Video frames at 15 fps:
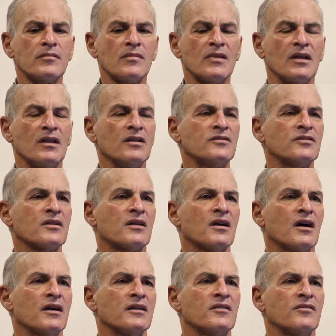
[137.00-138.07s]
it's a
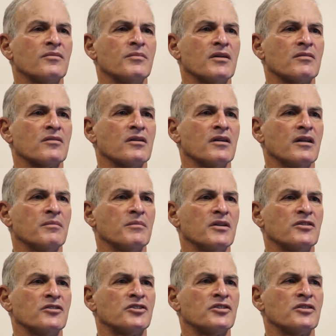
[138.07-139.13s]
kind of mirror
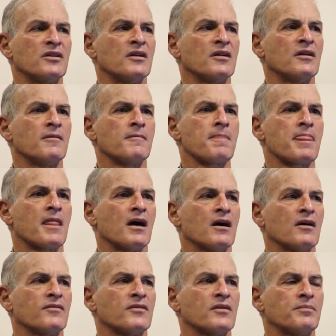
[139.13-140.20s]
image
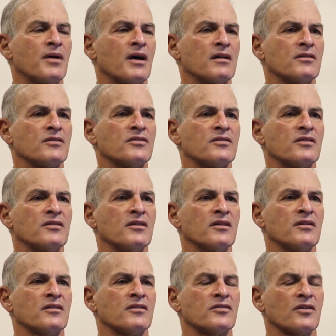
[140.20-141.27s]
of
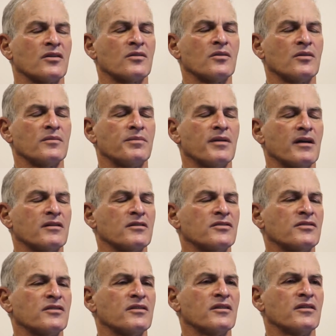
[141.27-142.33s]
the so-called
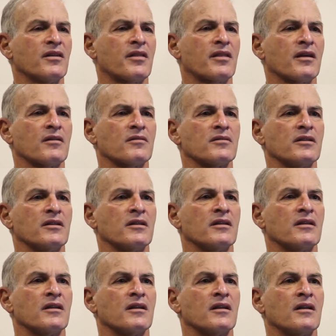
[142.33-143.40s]
Palestinian Authority.
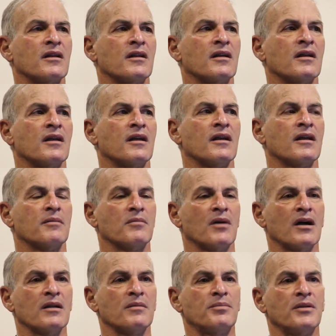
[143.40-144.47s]
In my
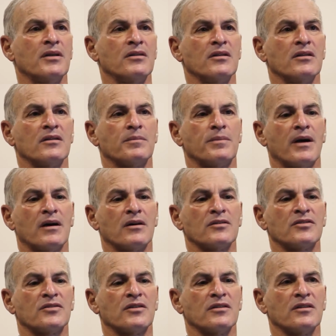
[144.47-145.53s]
opinion, the
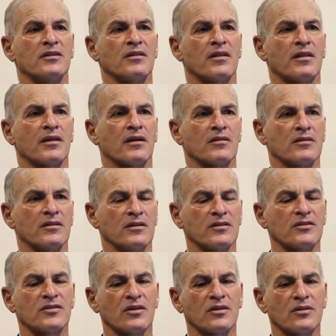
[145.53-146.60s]
Palestinian Authority, the
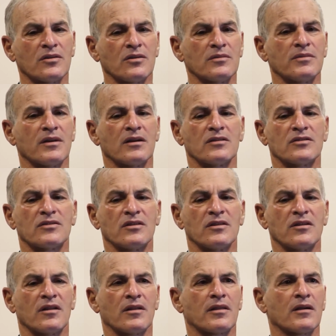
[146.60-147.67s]
so-called Palestinian
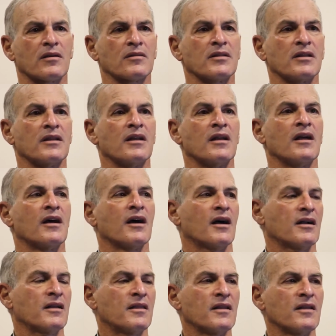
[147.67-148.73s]
Authority, I
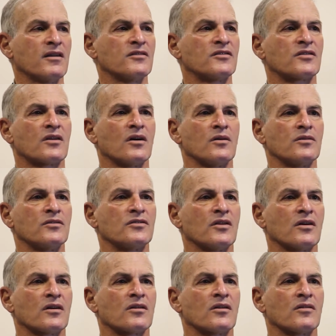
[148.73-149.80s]
think its goals
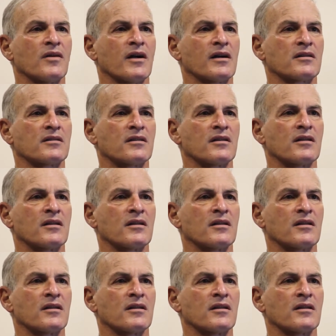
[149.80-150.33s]
are correct.